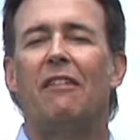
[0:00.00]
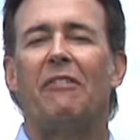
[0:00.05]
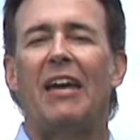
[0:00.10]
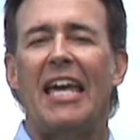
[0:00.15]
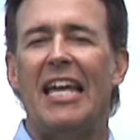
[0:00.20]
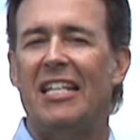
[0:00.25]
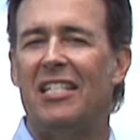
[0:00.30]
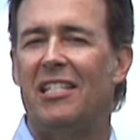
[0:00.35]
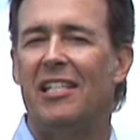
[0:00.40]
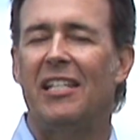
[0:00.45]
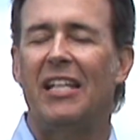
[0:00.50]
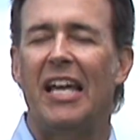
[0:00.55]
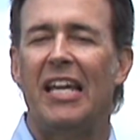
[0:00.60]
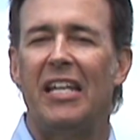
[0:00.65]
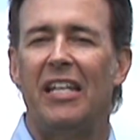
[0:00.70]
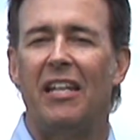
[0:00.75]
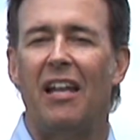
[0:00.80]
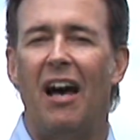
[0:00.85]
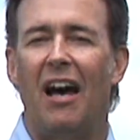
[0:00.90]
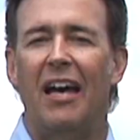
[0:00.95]
of
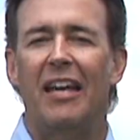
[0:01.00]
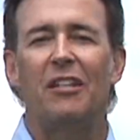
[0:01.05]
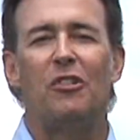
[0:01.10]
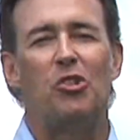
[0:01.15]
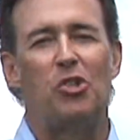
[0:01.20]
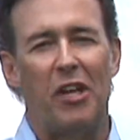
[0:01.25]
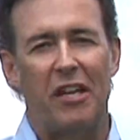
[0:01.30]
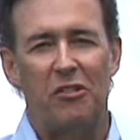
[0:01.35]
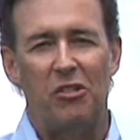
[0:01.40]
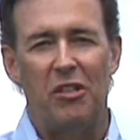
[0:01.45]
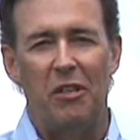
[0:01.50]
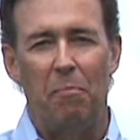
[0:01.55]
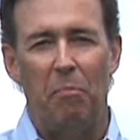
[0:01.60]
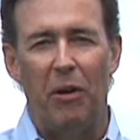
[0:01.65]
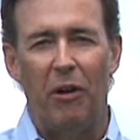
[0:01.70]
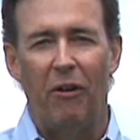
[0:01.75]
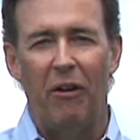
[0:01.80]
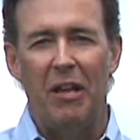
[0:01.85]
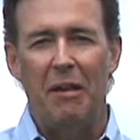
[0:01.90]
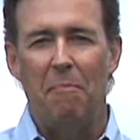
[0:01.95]
1889, Jesse
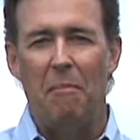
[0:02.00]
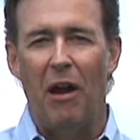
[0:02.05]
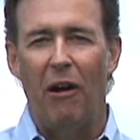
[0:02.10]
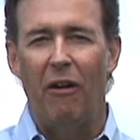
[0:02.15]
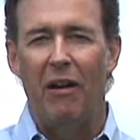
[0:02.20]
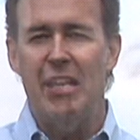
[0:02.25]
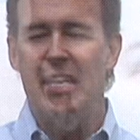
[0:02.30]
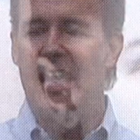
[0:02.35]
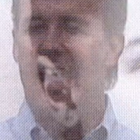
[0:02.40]
Beery married